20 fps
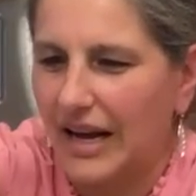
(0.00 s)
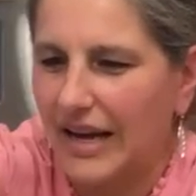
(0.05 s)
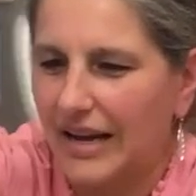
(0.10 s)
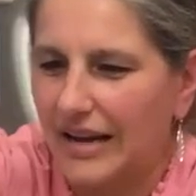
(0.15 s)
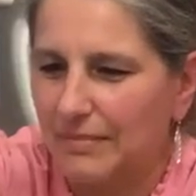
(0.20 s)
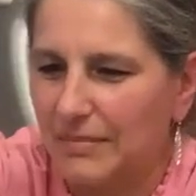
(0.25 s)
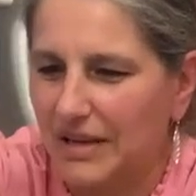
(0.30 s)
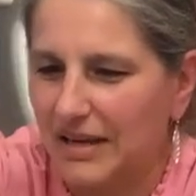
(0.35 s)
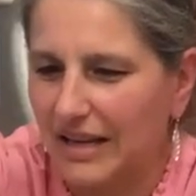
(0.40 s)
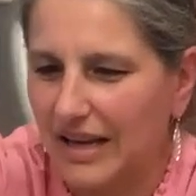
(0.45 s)

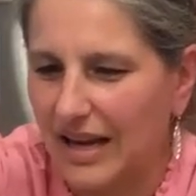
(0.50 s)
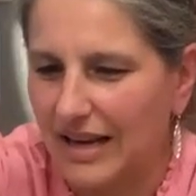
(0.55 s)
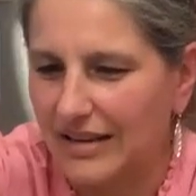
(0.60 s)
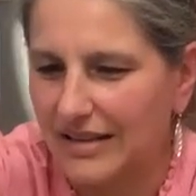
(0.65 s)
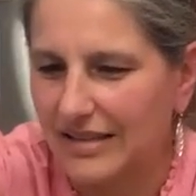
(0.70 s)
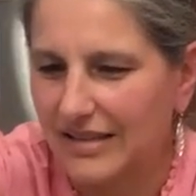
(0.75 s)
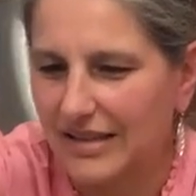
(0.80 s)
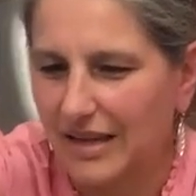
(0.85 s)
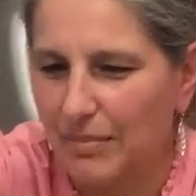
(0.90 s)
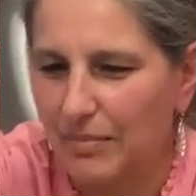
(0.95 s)
I'm gonna kind of
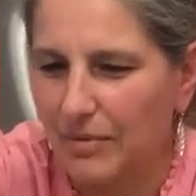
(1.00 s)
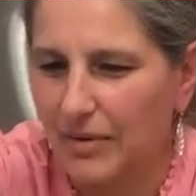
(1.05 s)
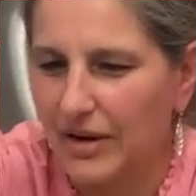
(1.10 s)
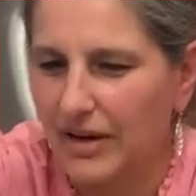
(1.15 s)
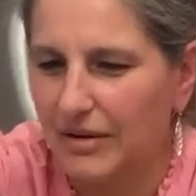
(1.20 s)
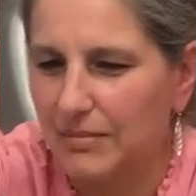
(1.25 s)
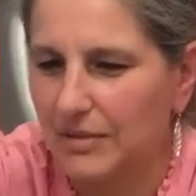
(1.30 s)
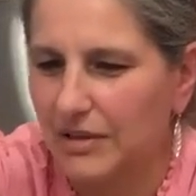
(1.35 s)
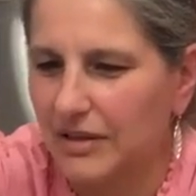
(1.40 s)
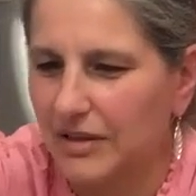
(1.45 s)
separate
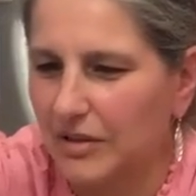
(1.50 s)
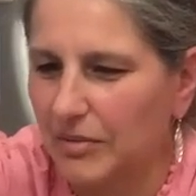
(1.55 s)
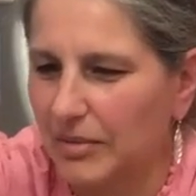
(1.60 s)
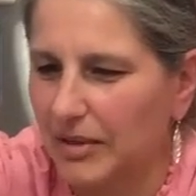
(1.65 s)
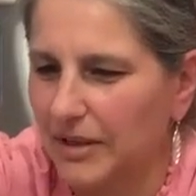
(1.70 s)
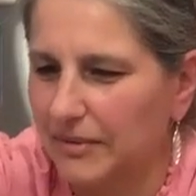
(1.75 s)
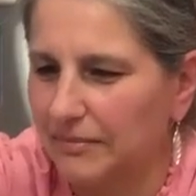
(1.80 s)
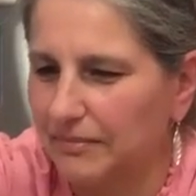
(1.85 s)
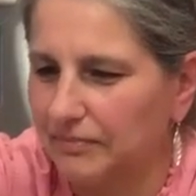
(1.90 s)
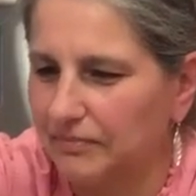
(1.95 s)
them a little
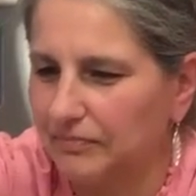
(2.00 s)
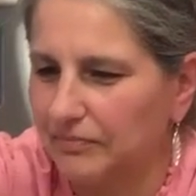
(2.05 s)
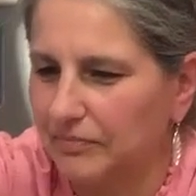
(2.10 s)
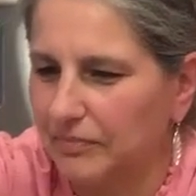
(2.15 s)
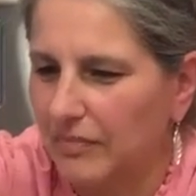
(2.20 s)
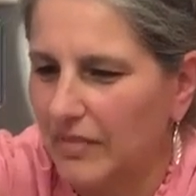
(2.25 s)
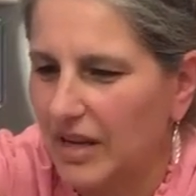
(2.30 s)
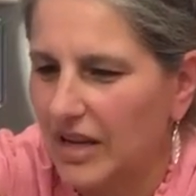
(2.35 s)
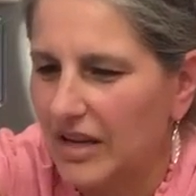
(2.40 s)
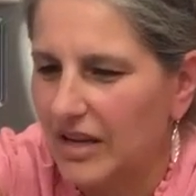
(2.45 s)
bit
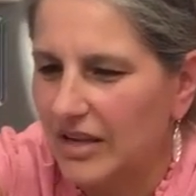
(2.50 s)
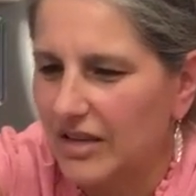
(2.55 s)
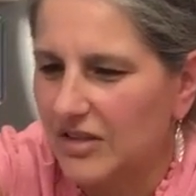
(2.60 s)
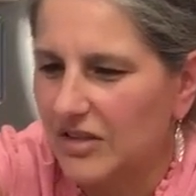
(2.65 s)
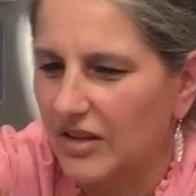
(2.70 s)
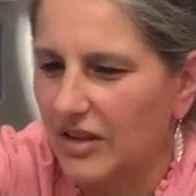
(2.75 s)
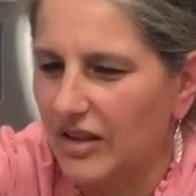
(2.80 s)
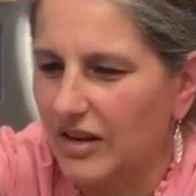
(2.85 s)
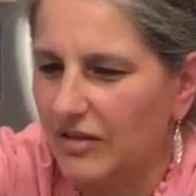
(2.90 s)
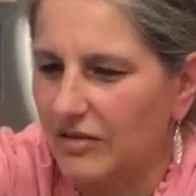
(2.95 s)
so
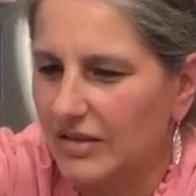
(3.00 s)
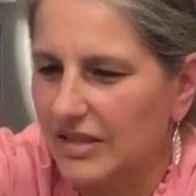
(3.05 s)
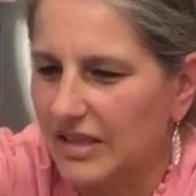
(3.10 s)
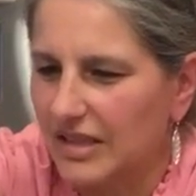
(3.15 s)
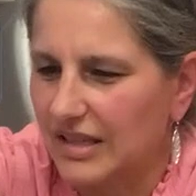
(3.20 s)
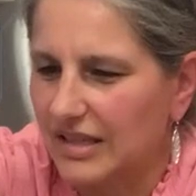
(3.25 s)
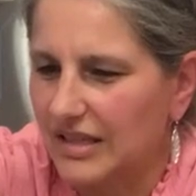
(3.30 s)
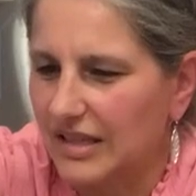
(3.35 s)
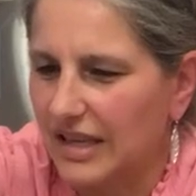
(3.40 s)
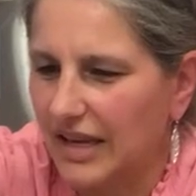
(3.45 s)
they don't
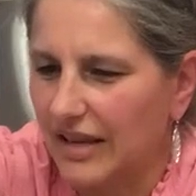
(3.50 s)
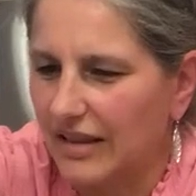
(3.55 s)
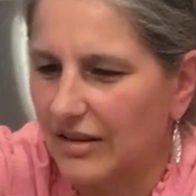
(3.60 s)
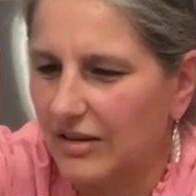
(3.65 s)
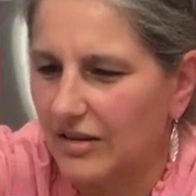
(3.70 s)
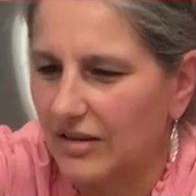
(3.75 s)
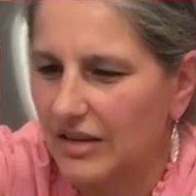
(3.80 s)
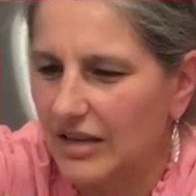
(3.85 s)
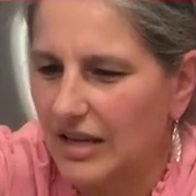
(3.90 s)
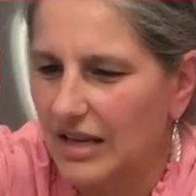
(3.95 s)
stick
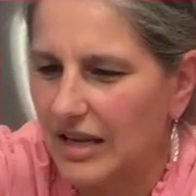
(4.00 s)
together.